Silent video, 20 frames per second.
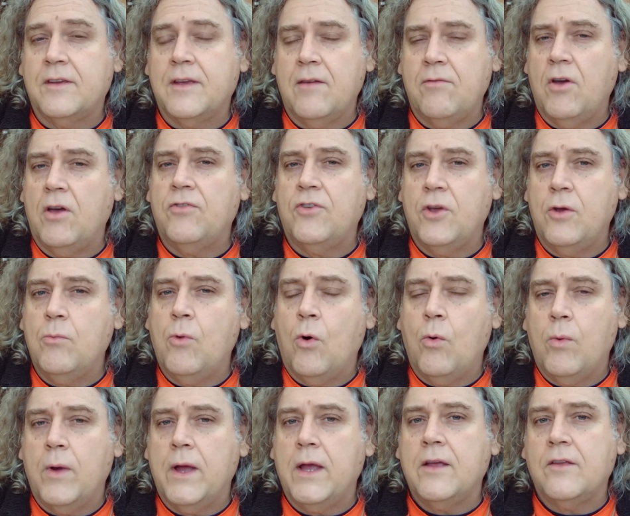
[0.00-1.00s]
Give it a few
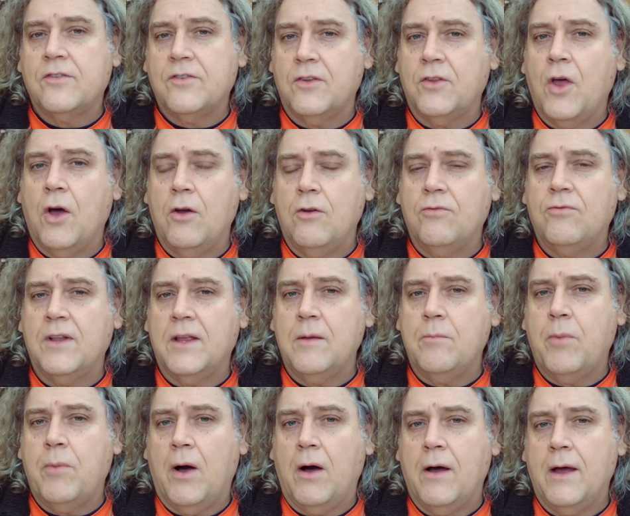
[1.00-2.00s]
more weeks, and hopefully
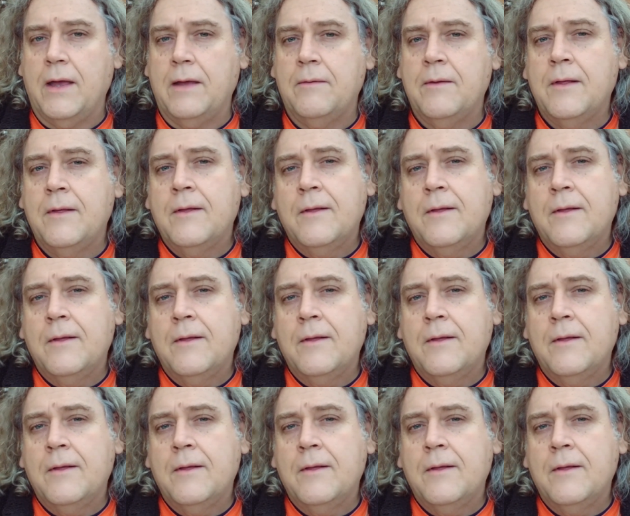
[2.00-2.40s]
by